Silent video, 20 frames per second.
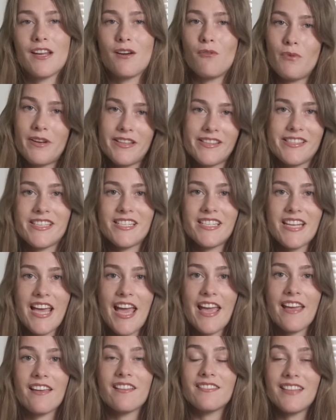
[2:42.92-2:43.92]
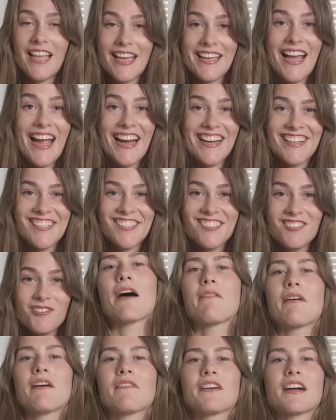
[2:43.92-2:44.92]
it once a day, like I do.
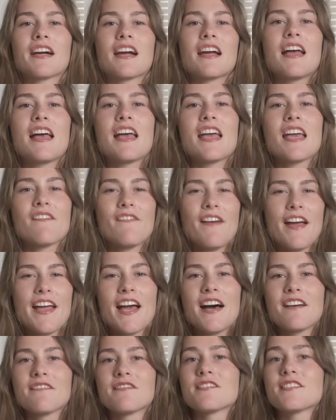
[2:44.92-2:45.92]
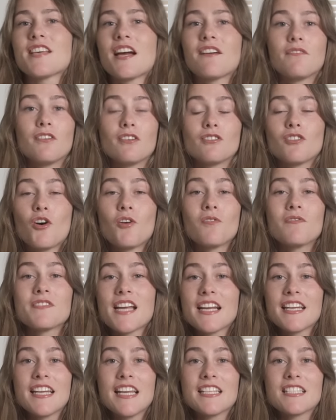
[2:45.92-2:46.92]
However, if I have several loaves I
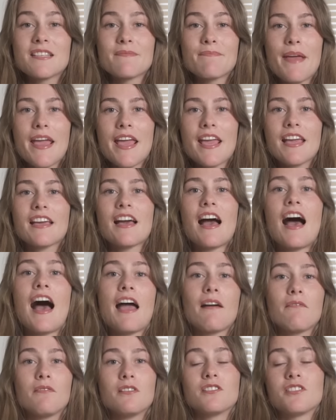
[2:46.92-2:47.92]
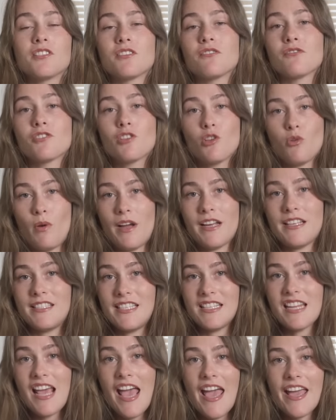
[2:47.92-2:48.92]
need to make, I will do twice a
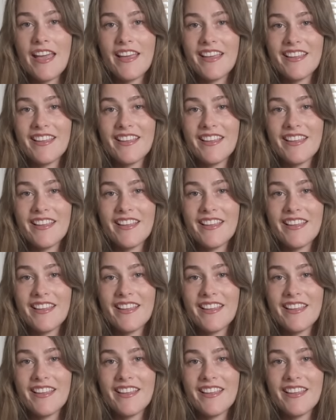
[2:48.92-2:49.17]
day.